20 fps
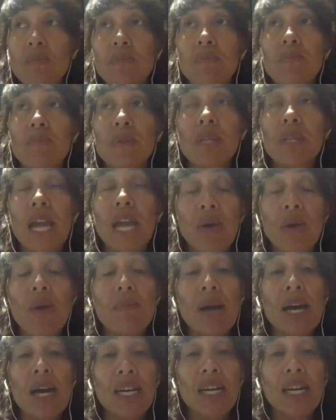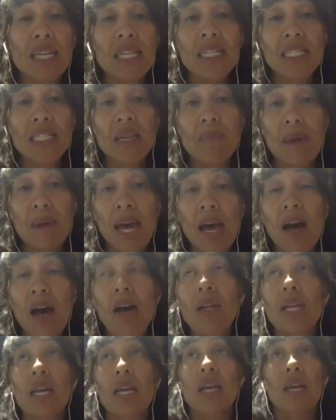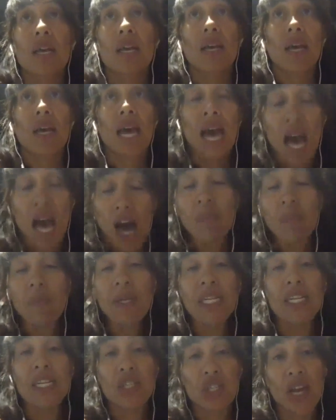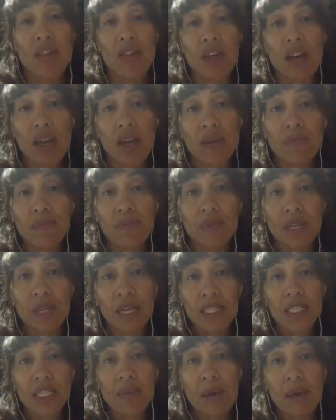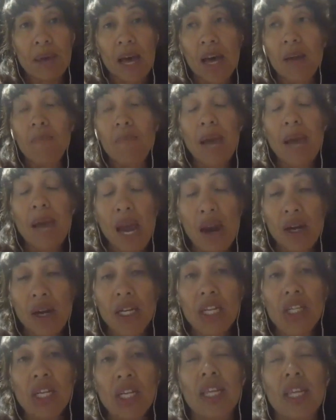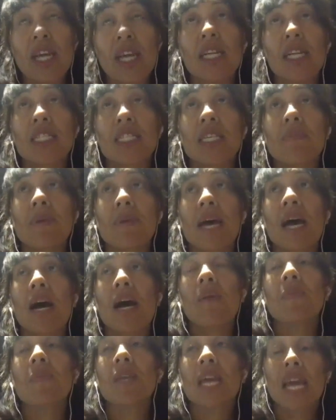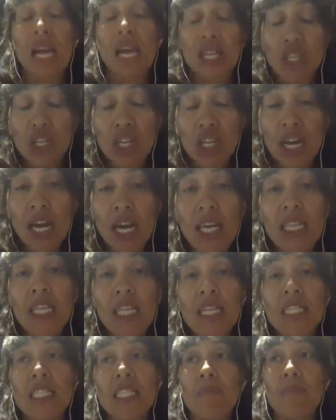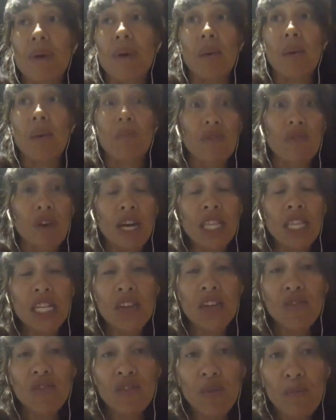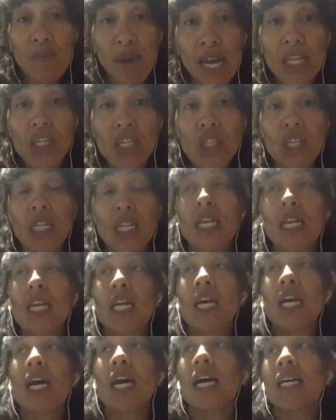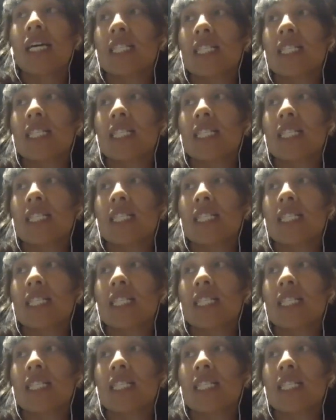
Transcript: network marketing is about helping each other. It's about empowering each other. It's about educating. It's about providing information. It's